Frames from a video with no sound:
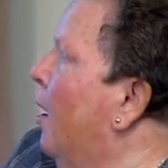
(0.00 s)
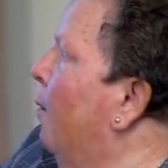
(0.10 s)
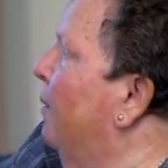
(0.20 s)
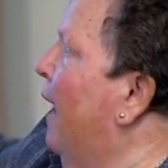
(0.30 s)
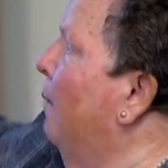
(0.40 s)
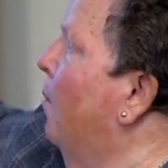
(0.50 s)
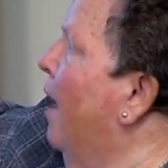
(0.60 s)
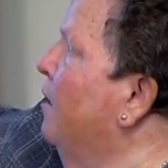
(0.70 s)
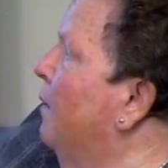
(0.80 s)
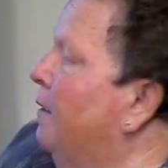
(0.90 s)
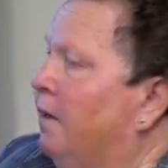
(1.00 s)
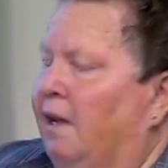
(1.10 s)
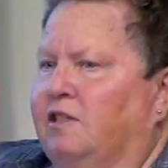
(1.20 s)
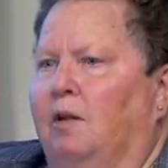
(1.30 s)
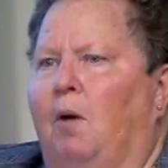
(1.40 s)
But that monument
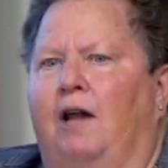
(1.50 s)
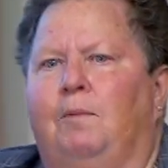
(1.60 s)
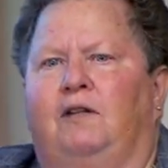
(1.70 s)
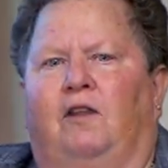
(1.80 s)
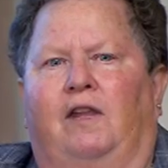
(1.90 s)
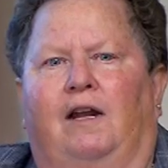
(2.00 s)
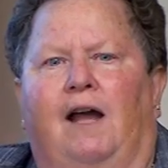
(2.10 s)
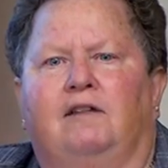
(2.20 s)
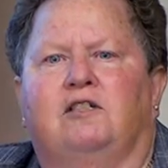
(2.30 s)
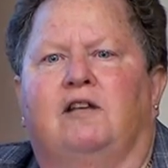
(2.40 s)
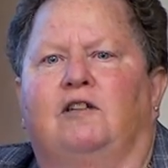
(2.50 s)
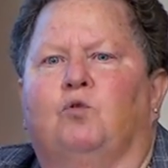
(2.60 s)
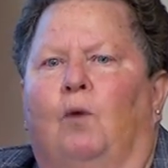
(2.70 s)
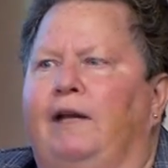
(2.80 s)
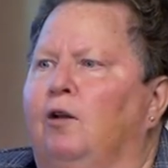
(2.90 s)
is the monument to the United States
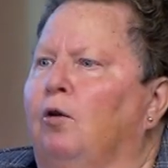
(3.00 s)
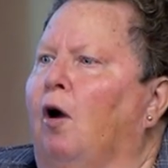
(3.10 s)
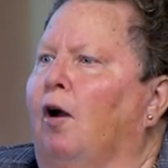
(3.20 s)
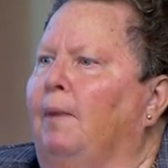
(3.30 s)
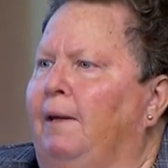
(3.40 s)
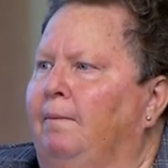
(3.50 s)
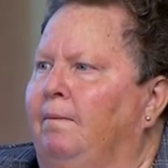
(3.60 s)
Regular Army.